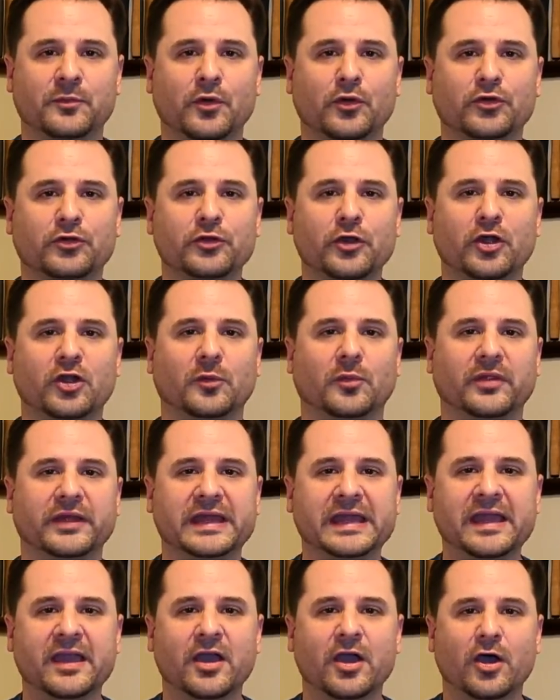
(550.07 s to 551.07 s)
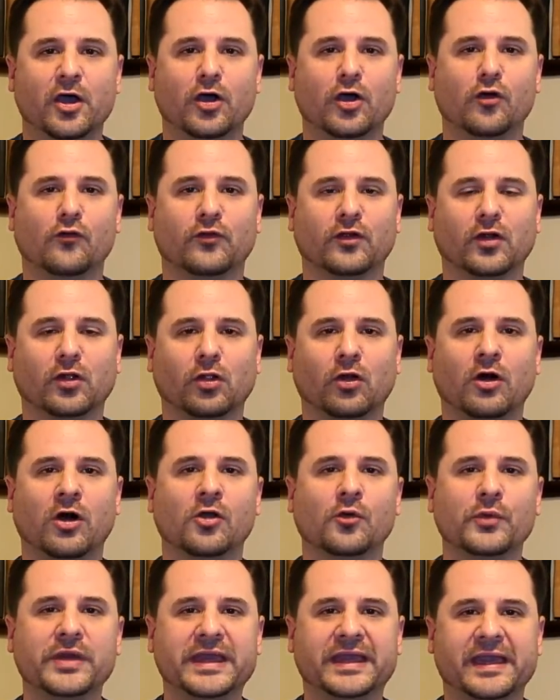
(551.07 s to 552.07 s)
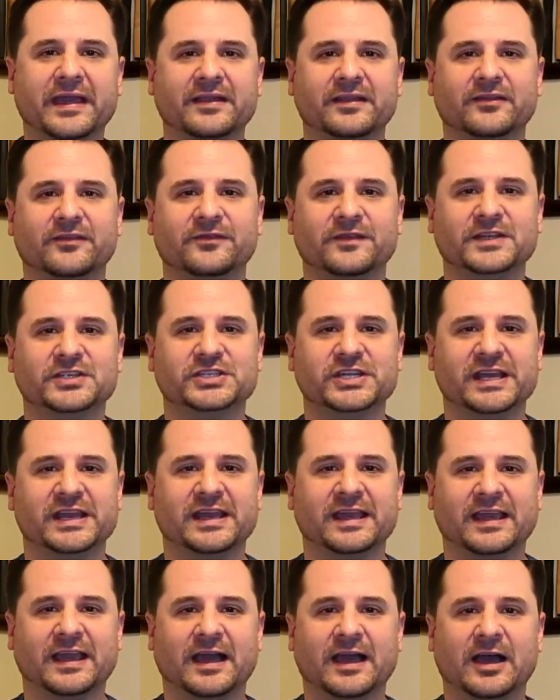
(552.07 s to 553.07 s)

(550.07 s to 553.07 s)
most notably over a long weekend of fishing